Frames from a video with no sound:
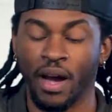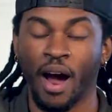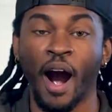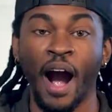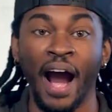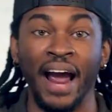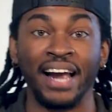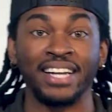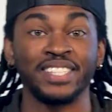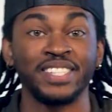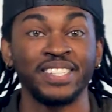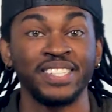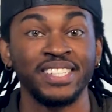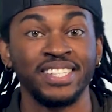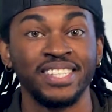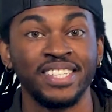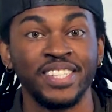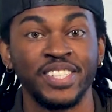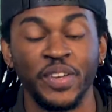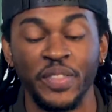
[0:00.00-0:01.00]
All right,
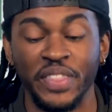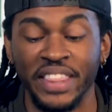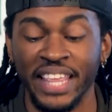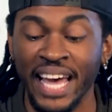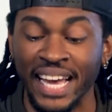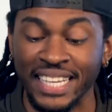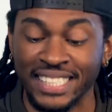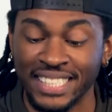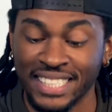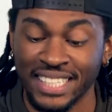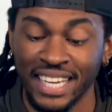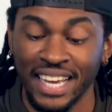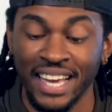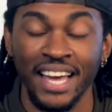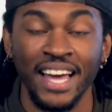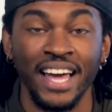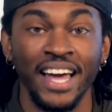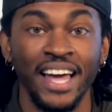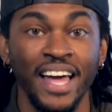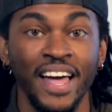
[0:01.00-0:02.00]
so this
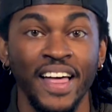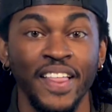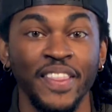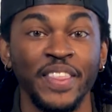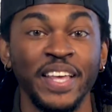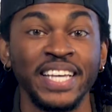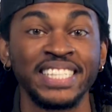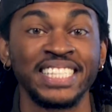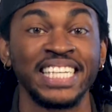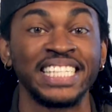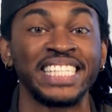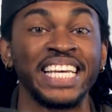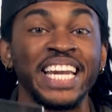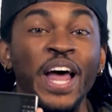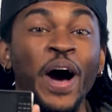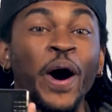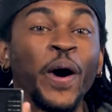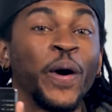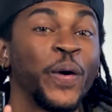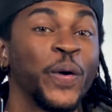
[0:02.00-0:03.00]
is
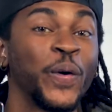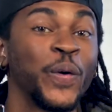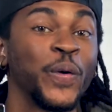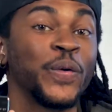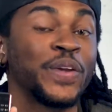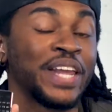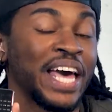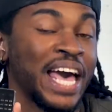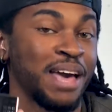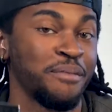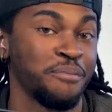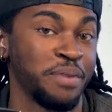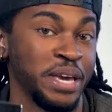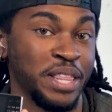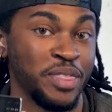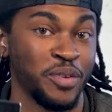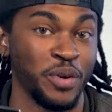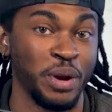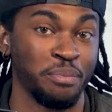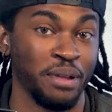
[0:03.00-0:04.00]
an old
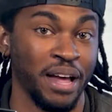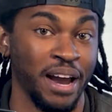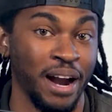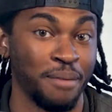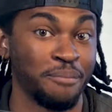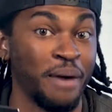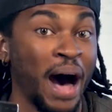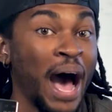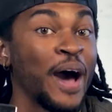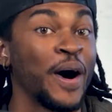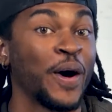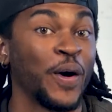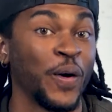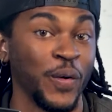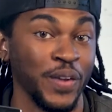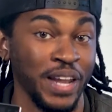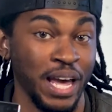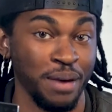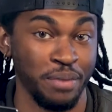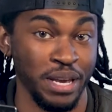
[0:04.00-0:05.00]
MP3 player, my
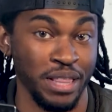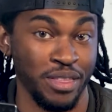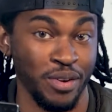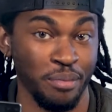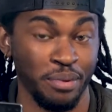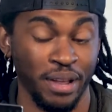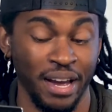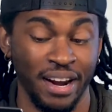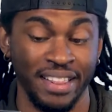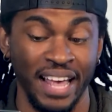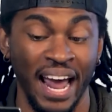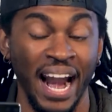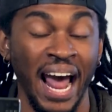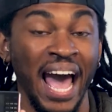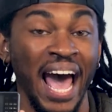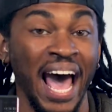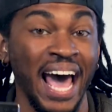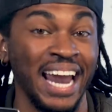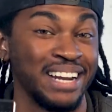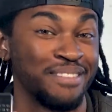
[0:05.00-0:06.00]
old MP3 player that I
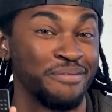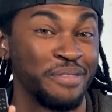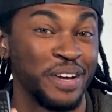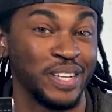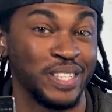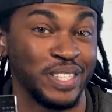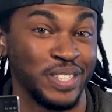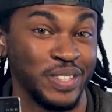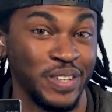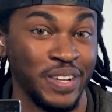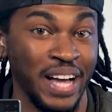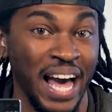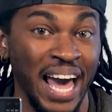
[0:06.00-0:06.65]
had in middle school.